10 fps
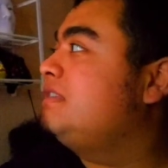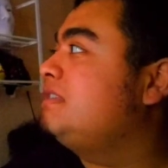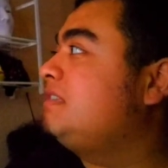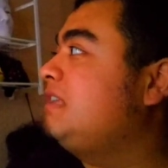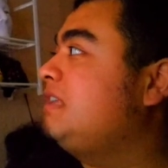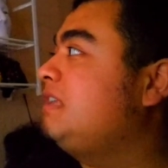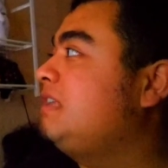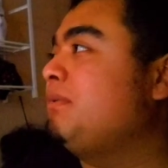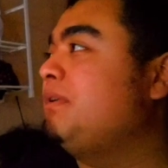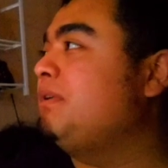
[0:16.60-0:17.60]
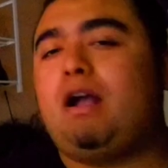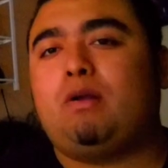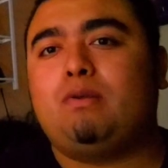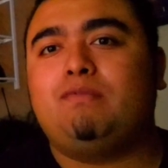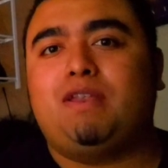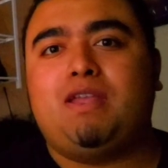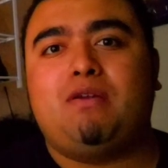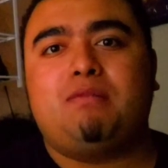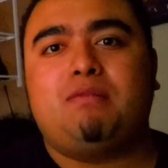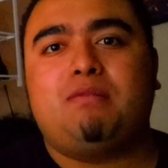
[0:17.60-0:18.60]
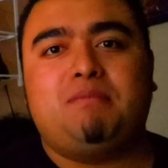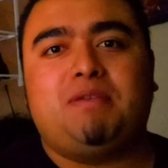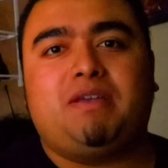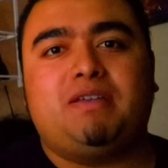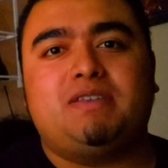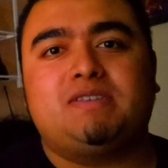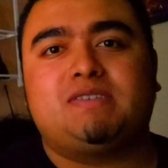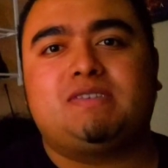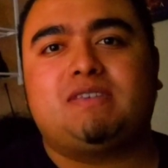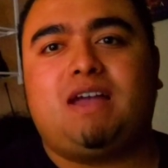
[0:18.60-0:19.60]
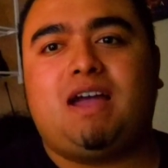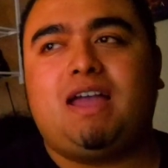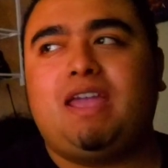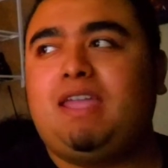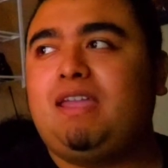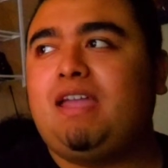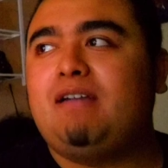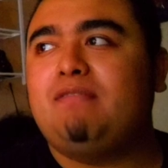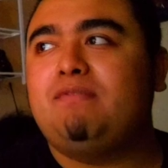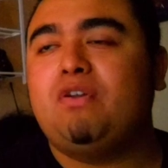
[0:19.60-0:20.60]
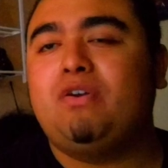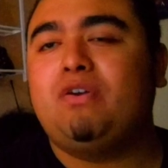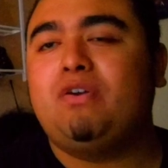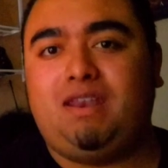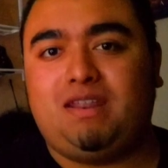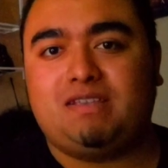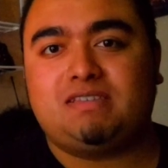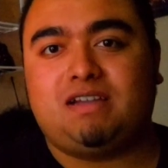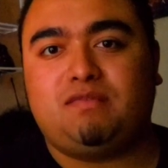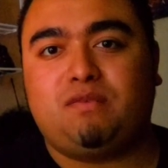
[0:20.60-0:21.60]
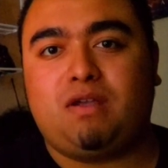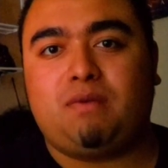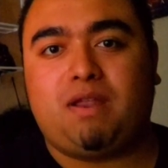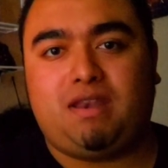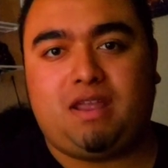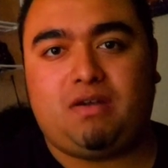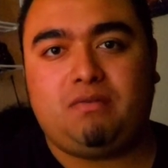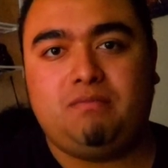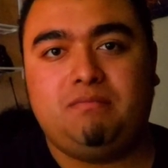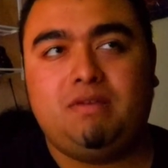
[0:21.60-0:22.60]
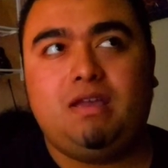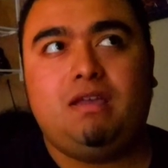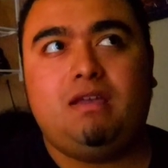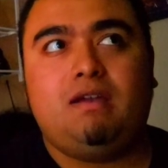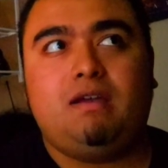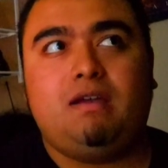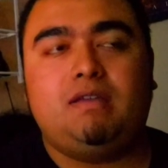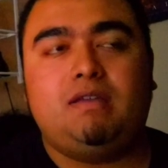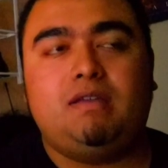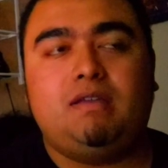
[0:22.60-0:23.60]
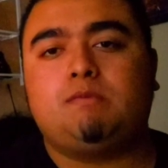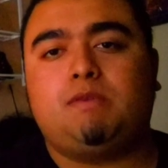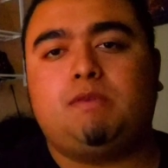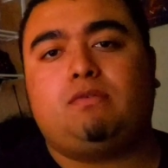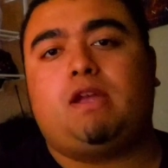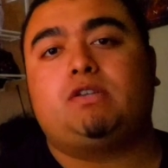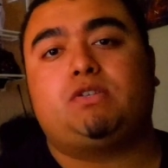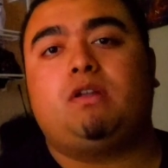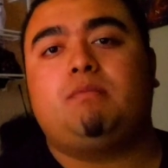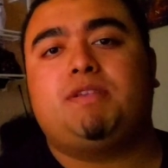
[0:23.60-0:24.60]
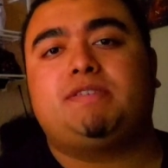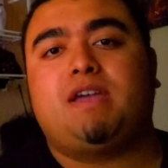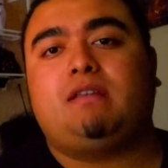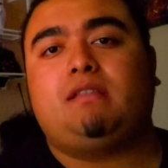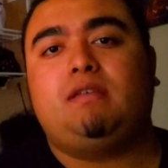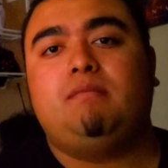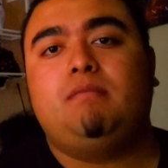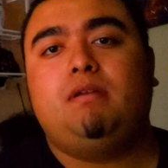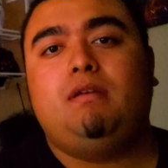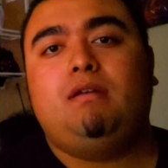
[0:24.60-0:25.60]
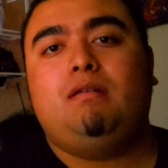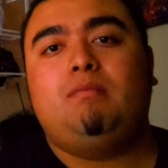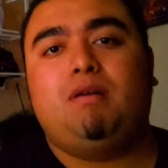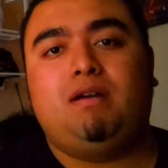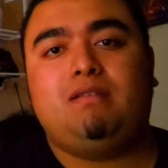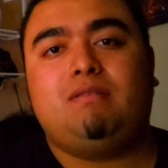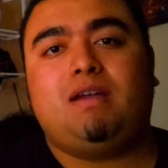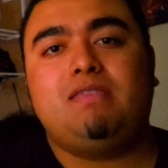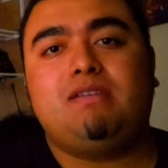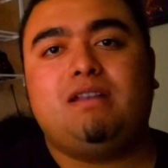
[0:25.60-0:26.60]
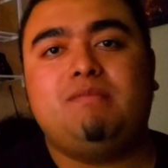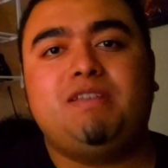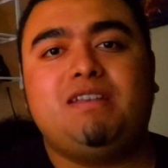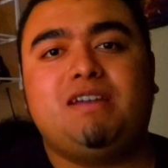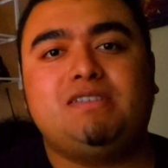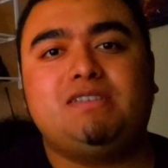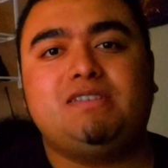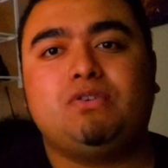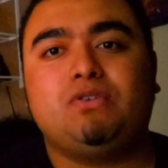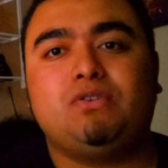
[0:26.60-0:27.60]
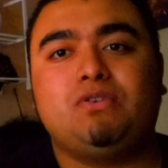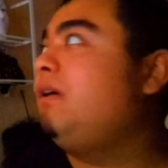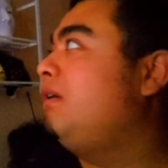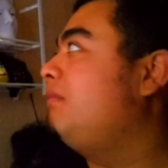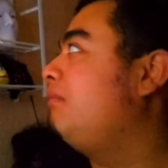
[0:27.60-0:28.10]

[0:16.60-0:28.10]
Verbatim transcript: This seems like a really awkward video to make because I have no editing software right now. It's it crashed on me sadly. But I thought it'd be nice to show you all